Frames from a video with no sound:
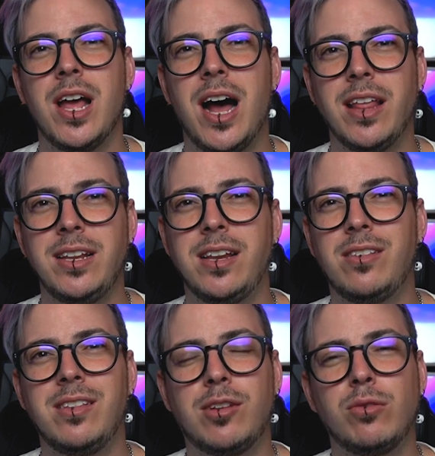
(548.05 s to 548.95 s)
I think
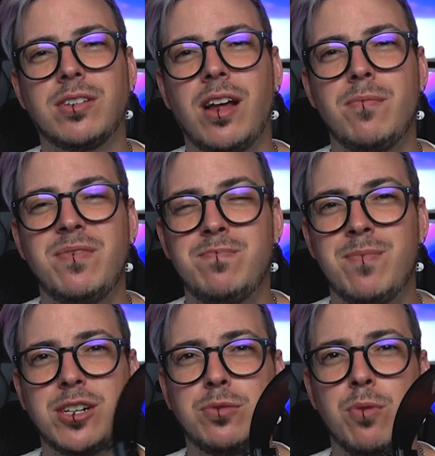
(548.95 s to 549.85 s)
this ones are
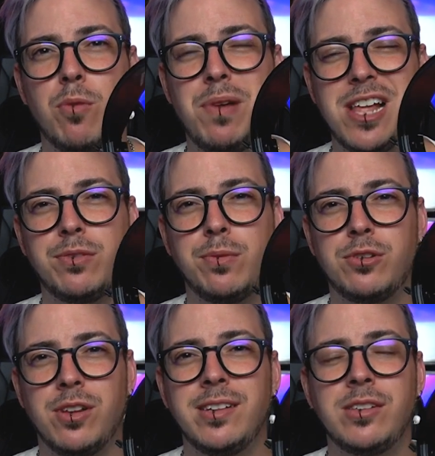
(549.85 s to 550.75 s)
much more pleasurable
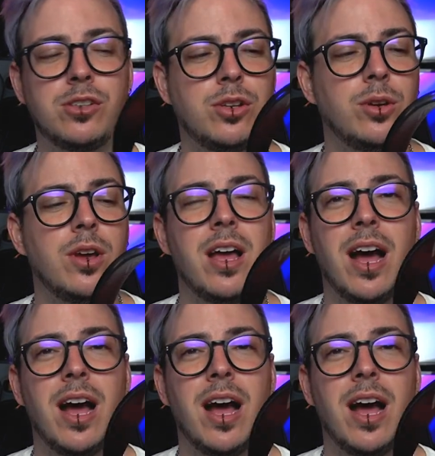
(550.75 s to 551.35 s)
to listen to